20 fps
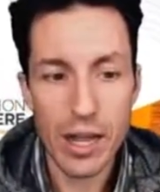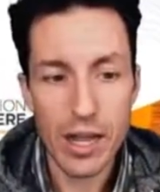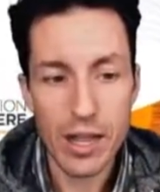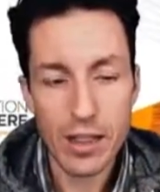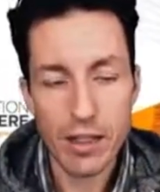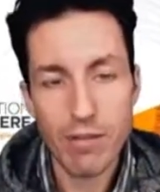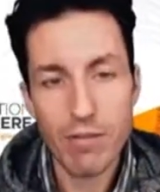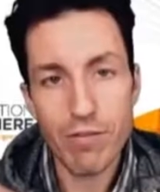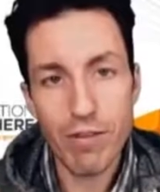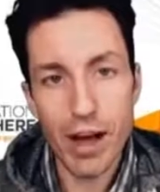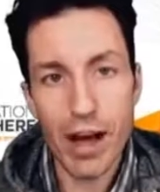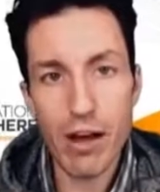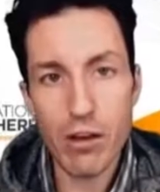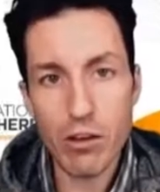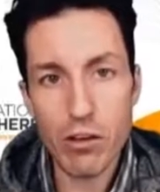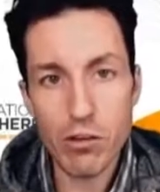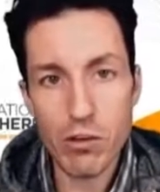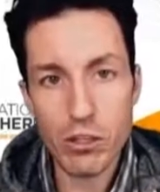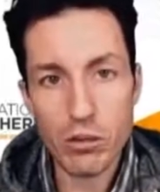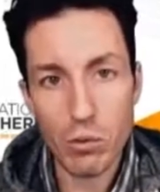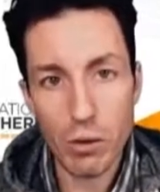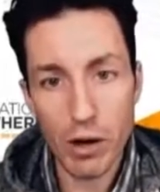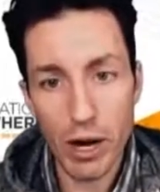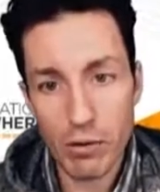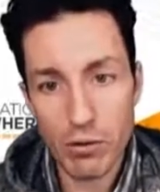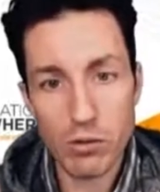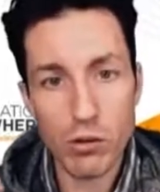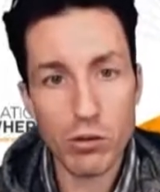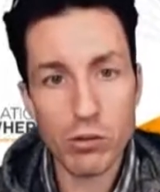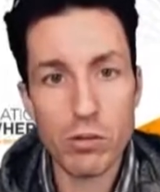The value is what I
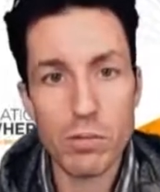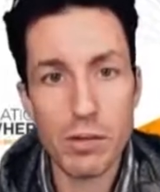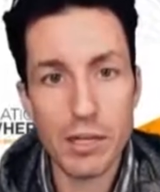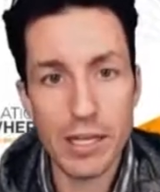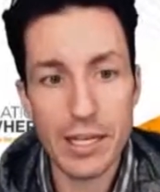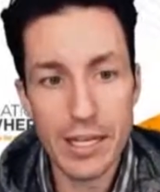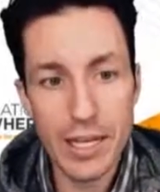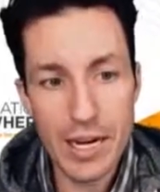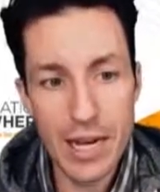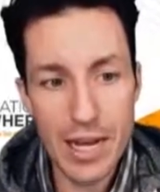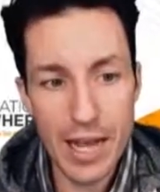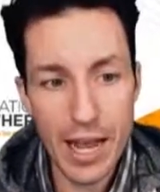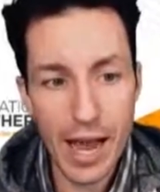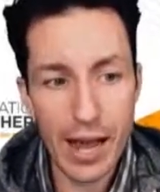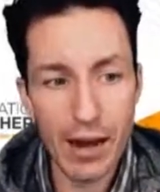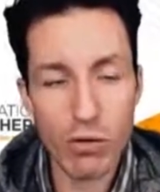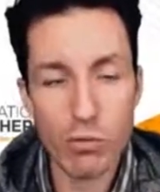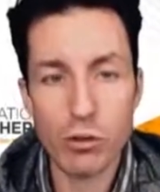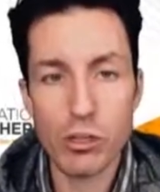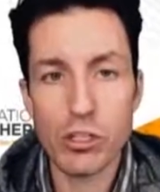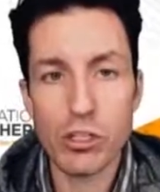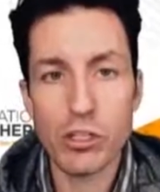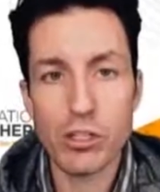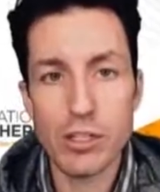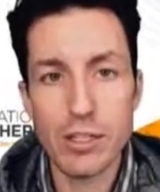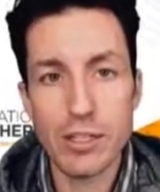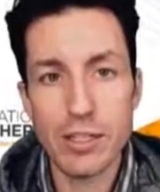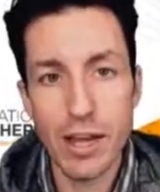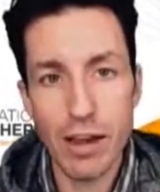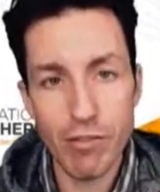was ultimately getting at, which is
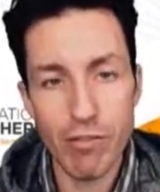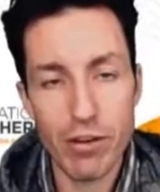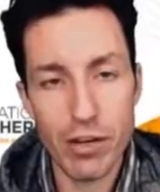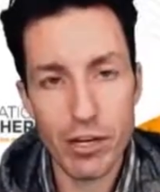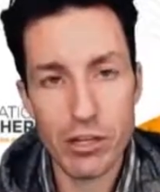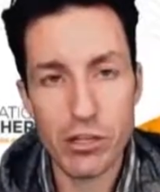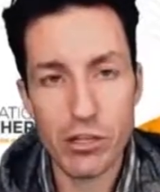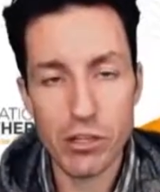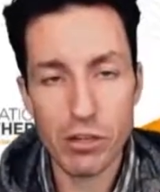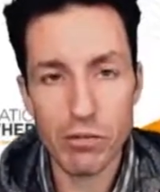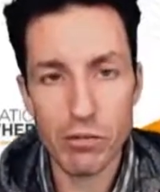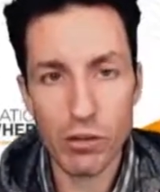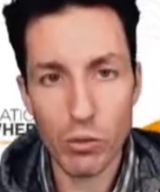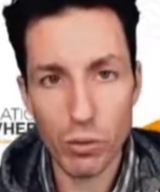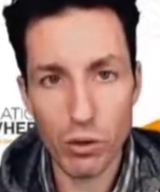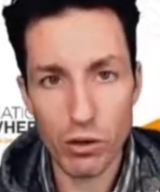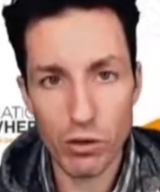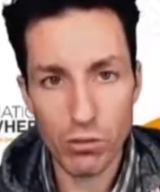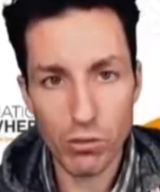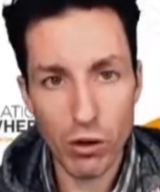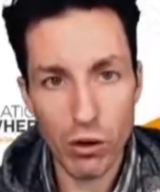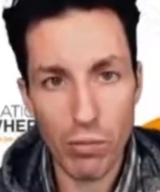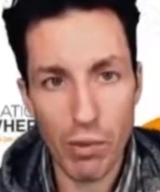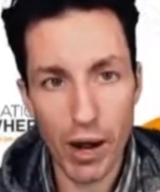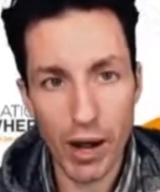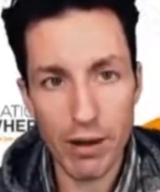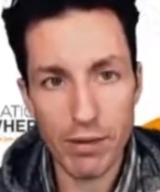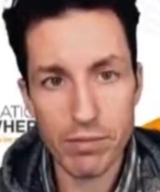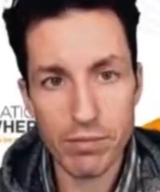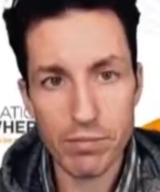the definition of the word
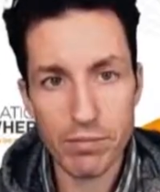robot.